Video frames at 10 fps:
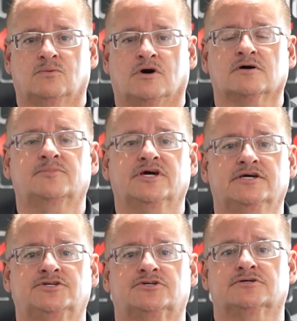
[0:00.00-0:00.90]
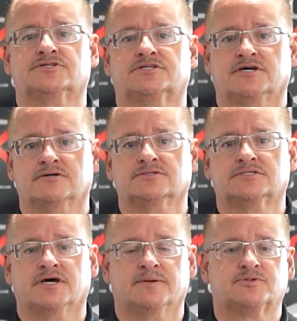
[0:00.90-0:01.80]
Welcome to Insurance Tales,
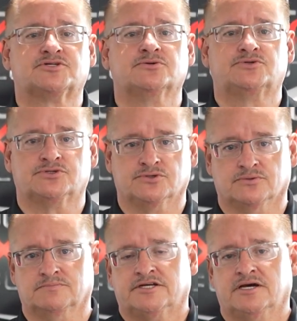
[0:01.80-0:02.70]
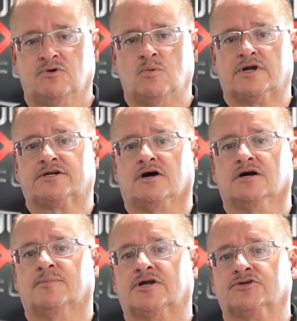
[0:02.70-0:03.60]
Episode 2. Today we want to talk
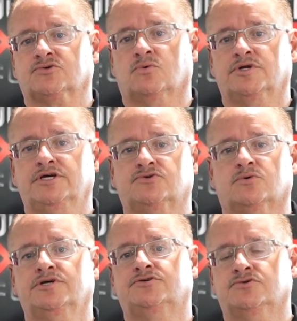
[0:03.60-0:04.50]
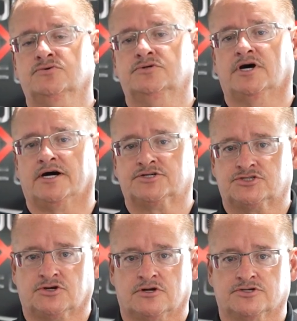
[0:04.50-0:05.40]
about a 2022 Dodge
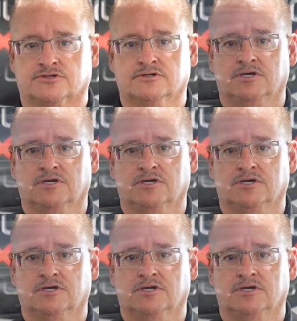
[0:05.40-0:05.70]
Charger